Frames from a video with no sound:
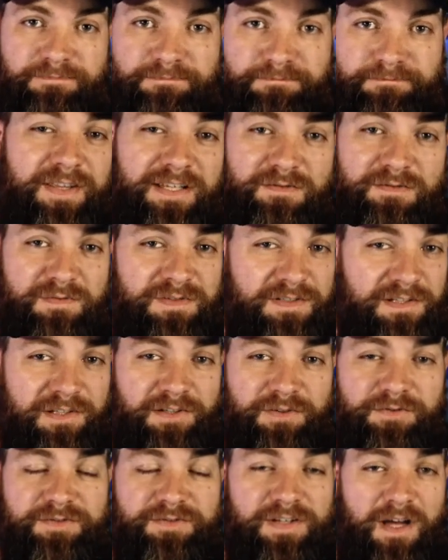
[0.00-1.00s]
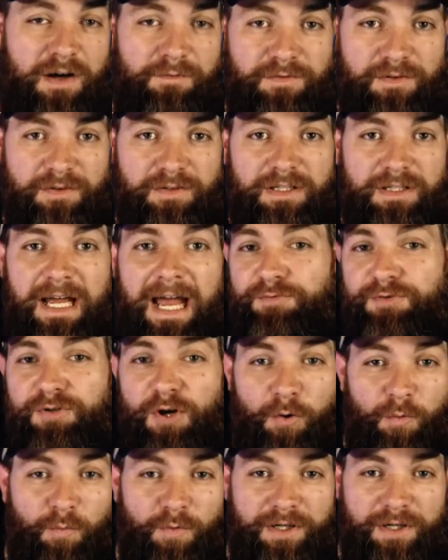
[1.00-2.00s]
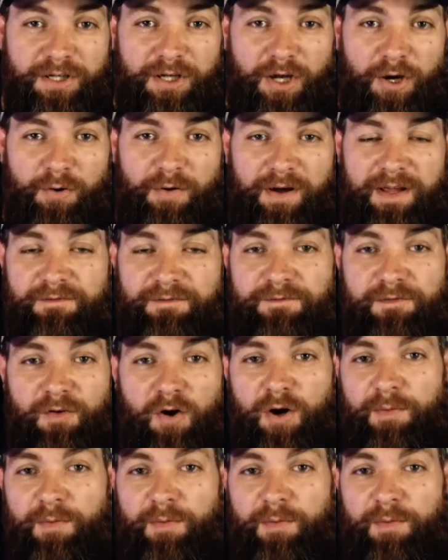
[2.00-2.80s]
So this one's a little tougher. You don't want to go and